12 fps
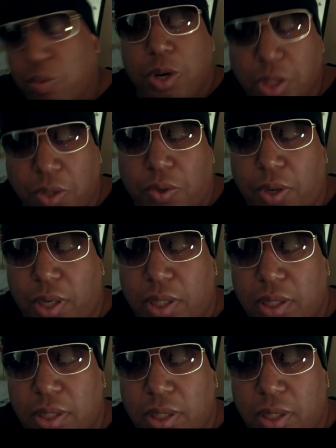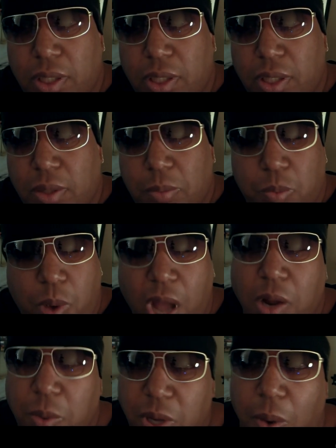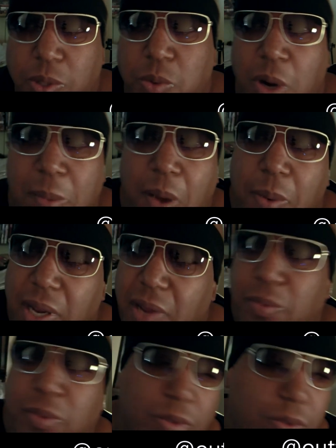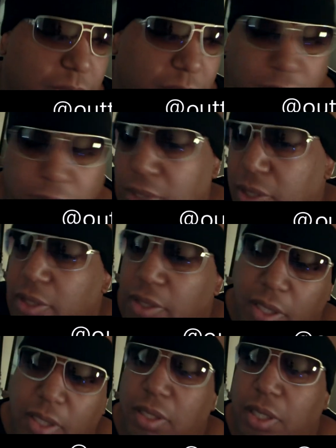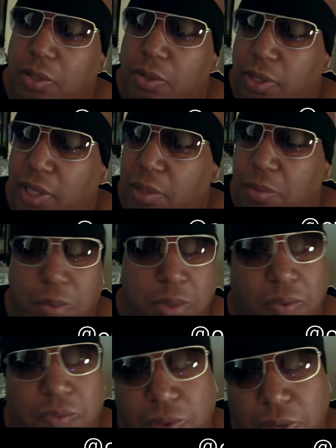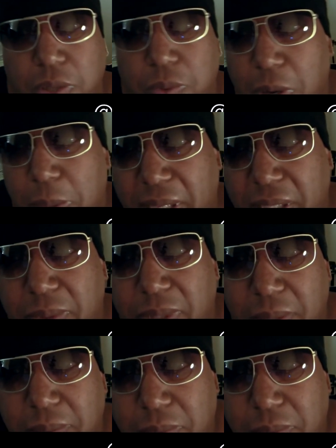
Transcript: we're doing. Why are we always worried about what everyone will? They're not doing that. What the fuck you worry about what they're